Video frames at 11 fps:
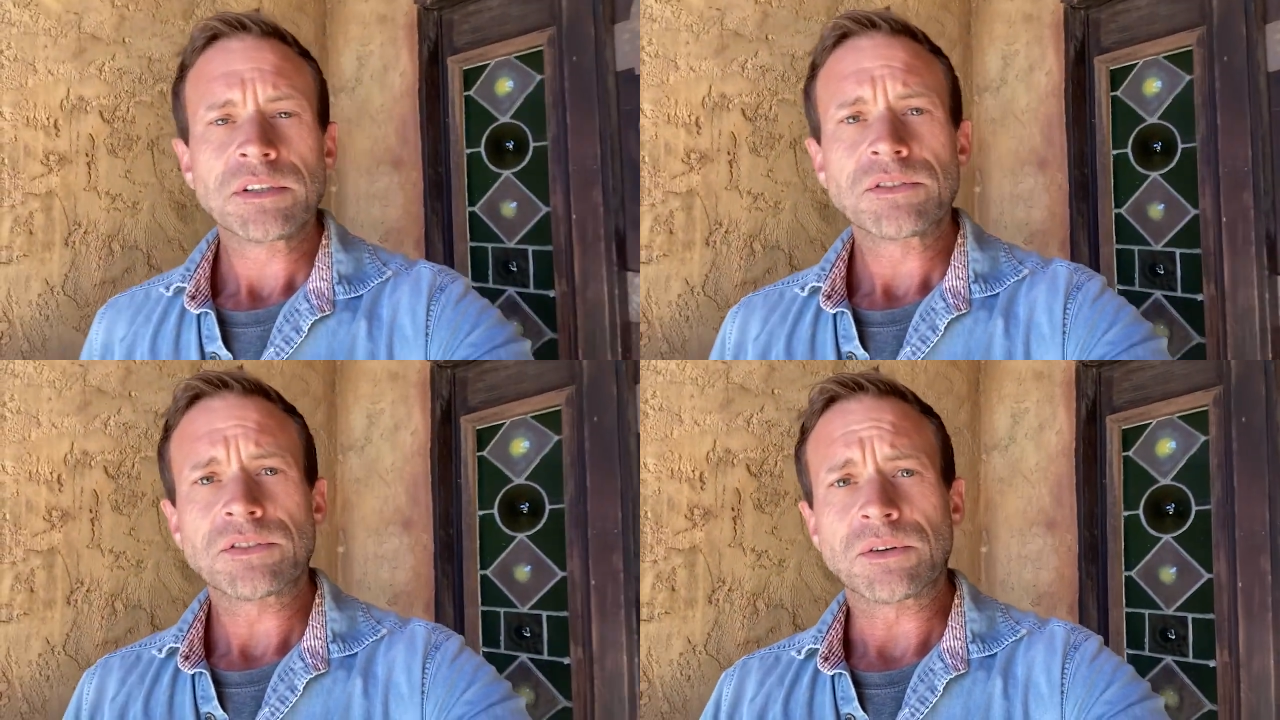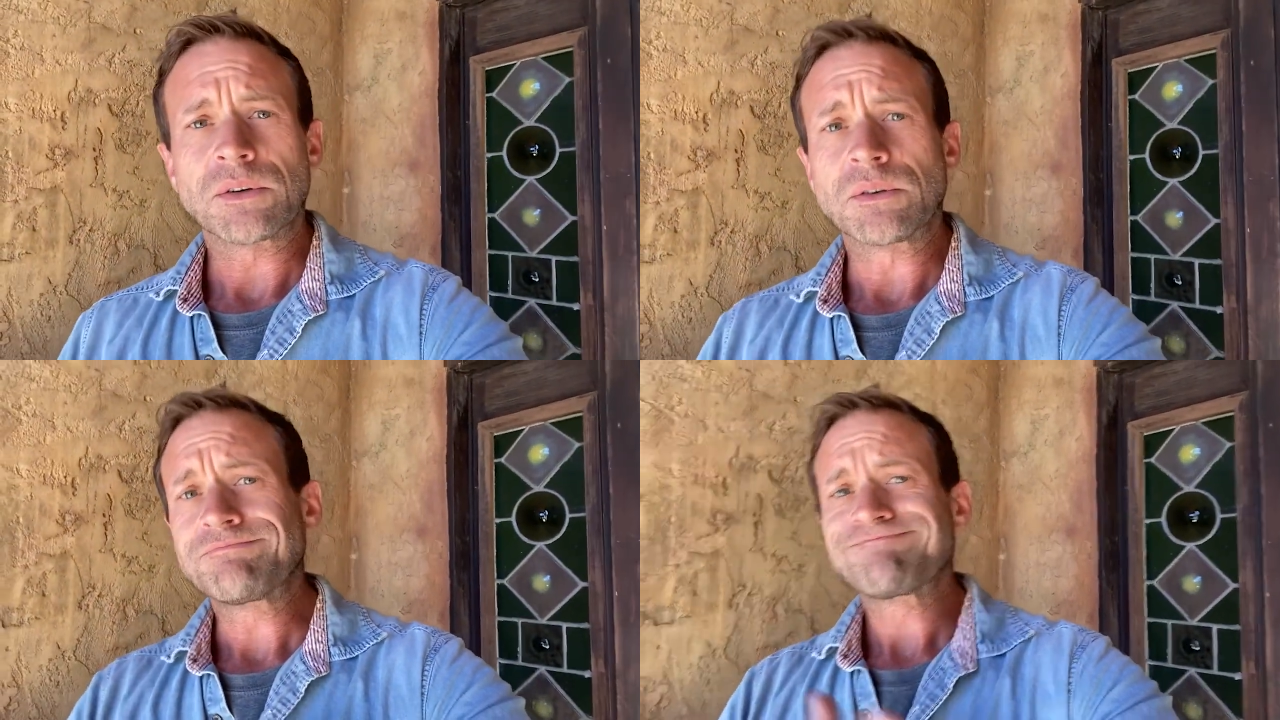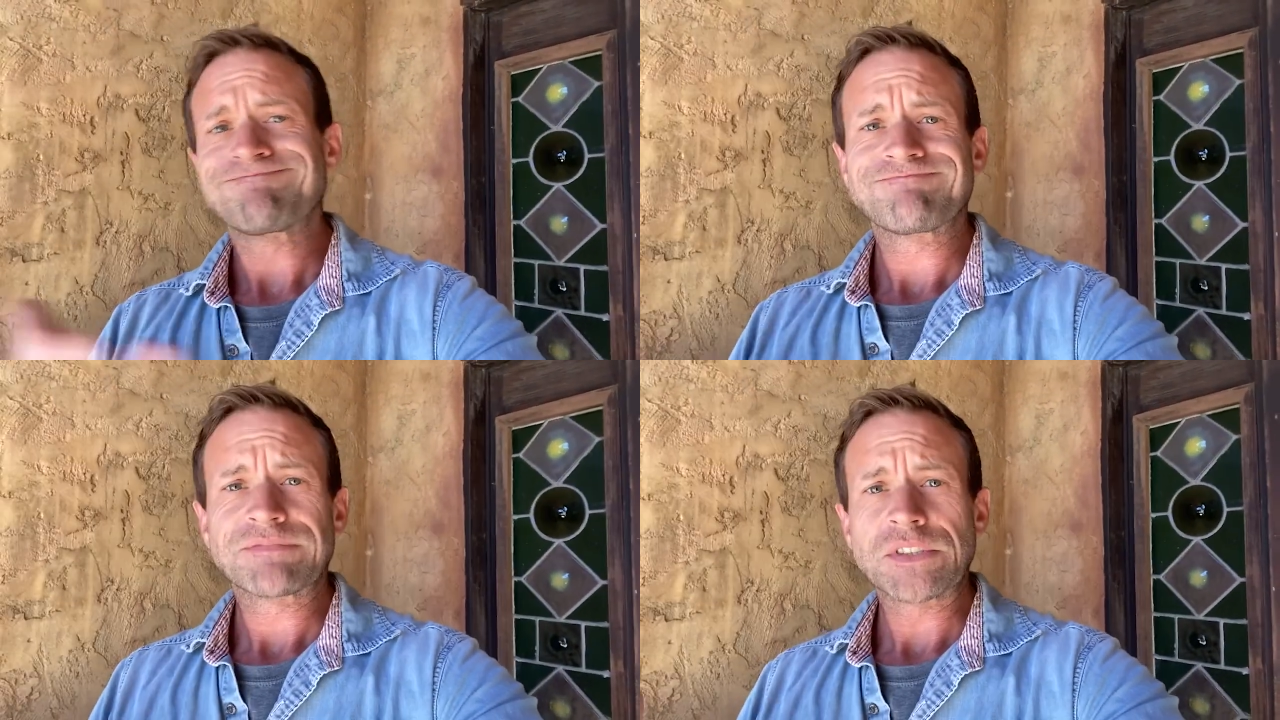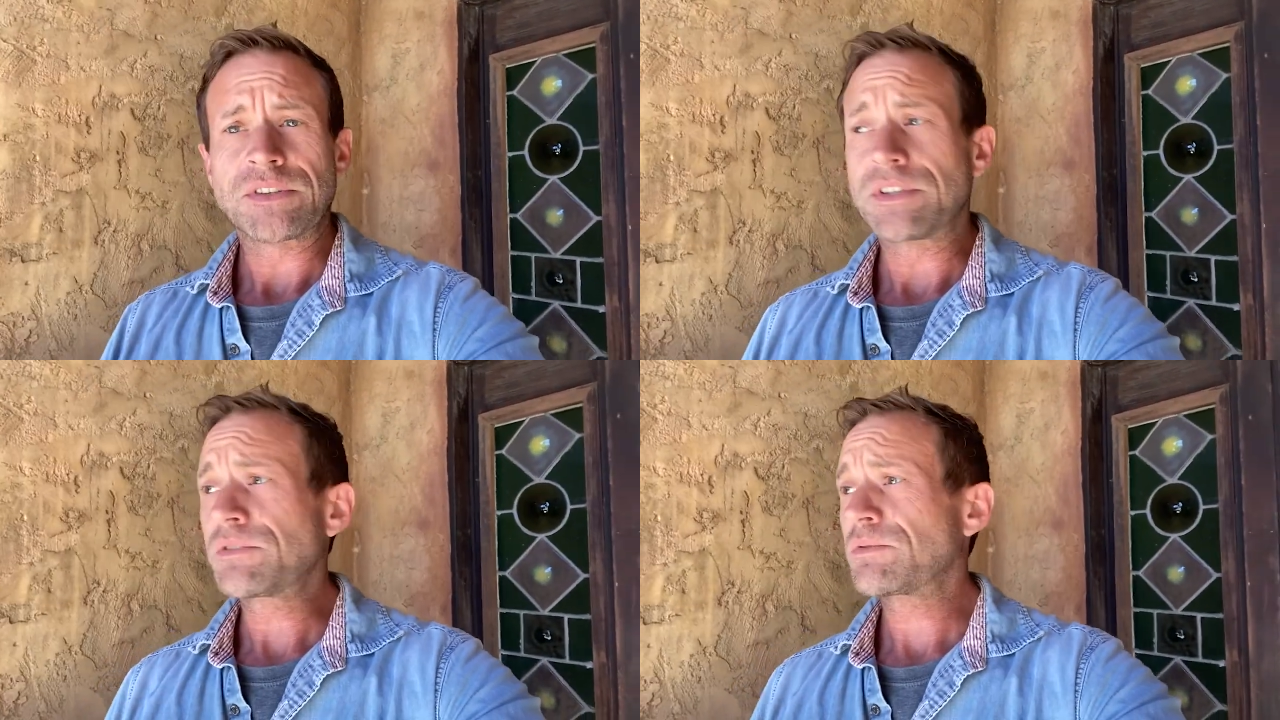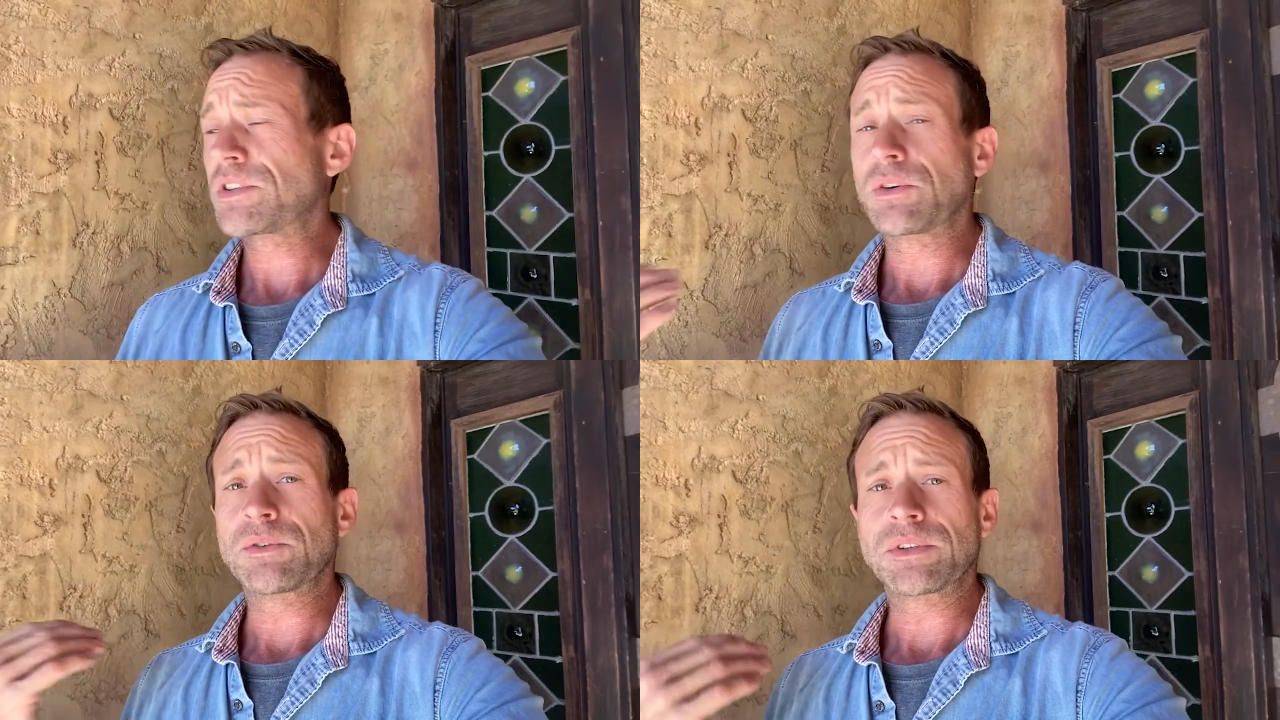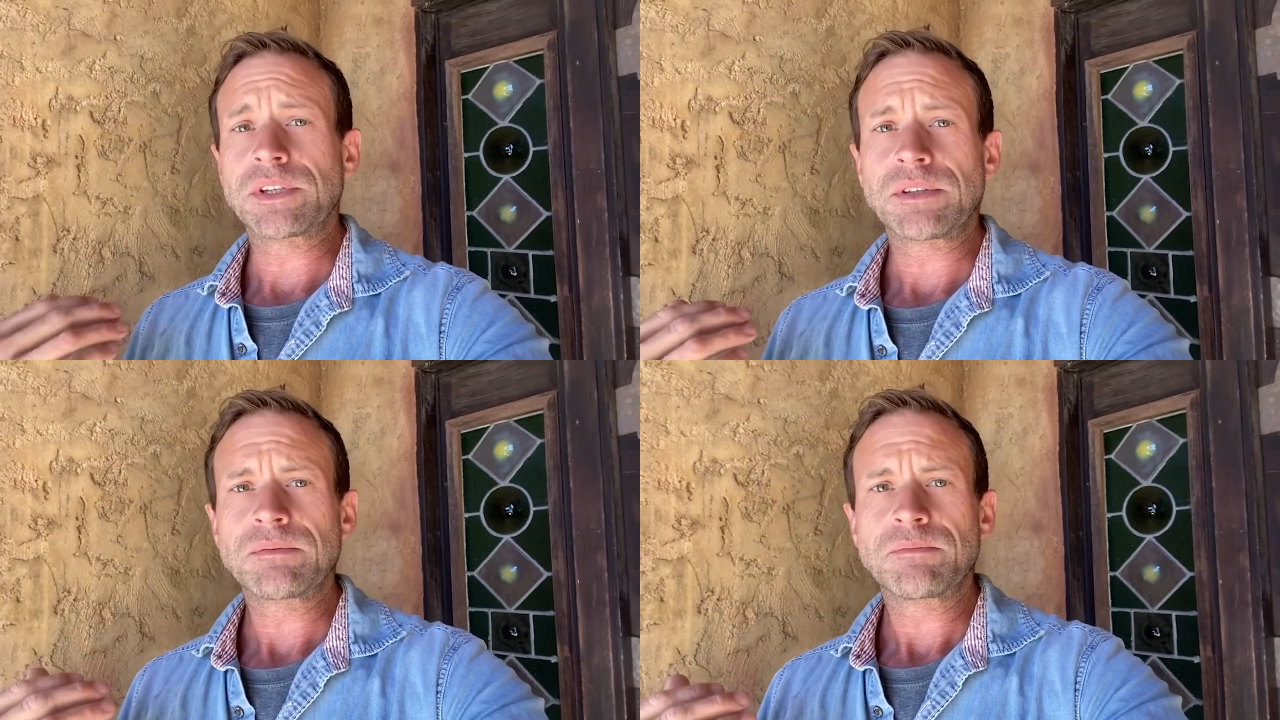So this was the only